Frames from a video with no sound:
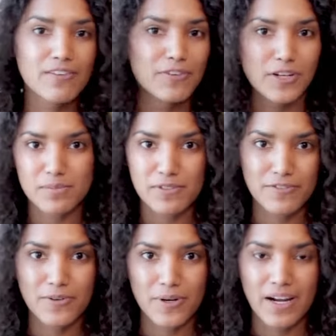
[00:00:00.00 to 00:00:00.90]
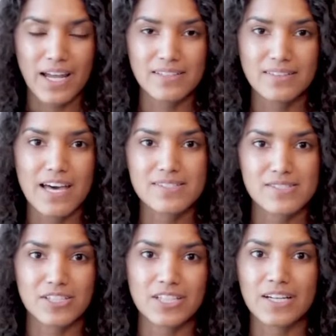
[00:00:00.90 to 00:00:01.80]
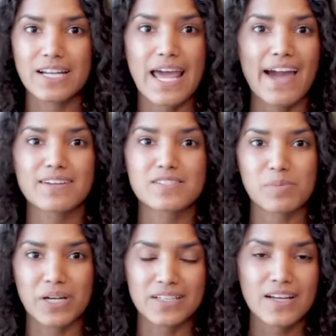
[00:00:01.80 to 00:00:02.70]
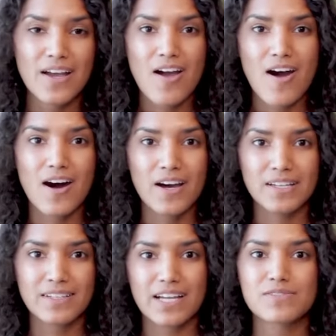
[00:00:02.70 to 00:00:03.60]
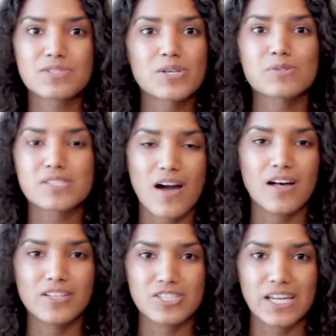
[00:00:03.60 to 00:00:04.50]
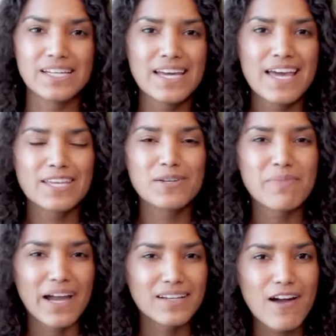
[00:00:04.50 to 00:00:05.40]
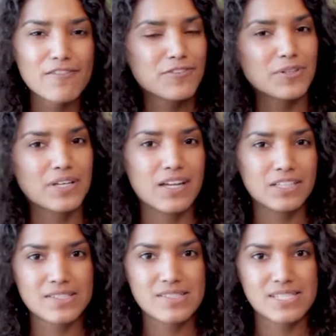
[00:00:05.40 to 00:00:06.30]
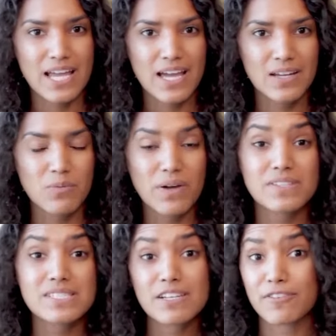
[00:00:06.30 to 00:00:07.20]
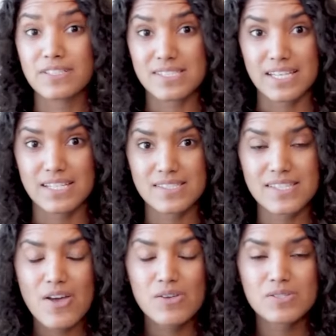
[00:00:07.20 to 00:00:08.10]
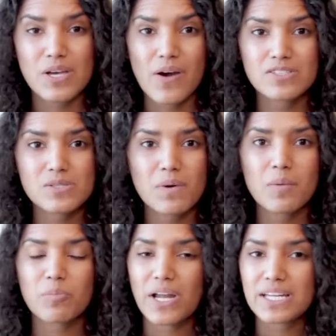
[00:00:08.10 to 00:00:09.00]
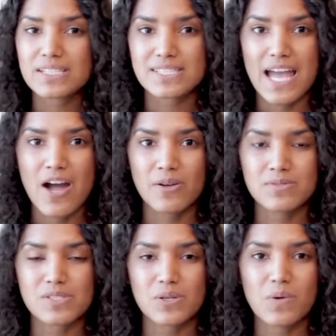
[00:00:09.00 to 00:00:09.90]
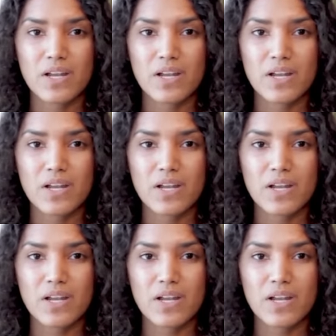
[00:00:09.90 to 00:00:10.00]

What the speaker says: have heard before, and unless you're an expert on kind of sociology, you might not fully understand what the difference is. So I just want to break it down so you